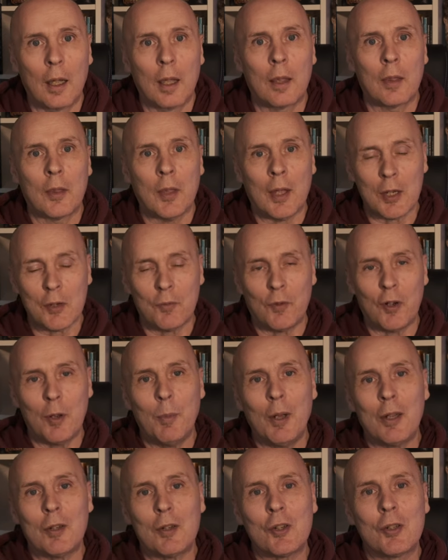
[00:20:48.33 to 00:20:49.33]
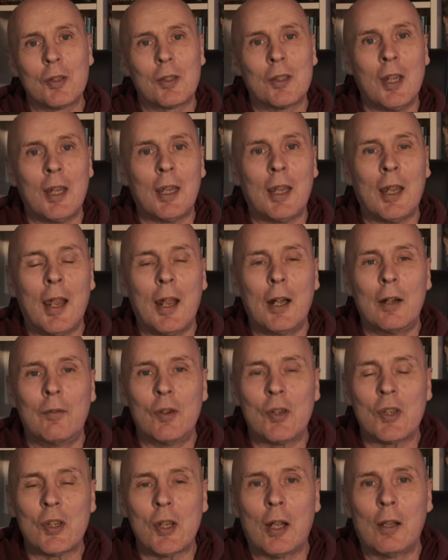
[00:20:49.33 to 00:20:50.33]
Thanks very much. Take care of
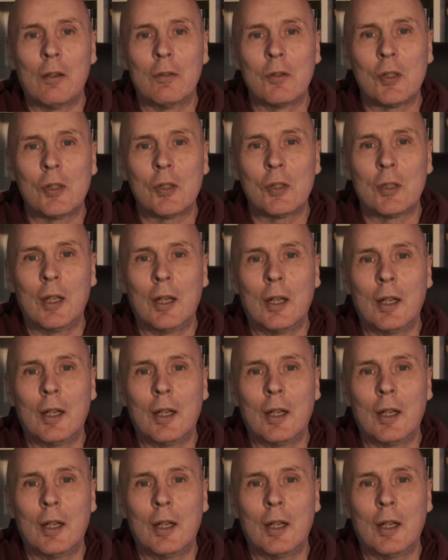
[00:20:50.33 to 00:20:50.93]
yourselves.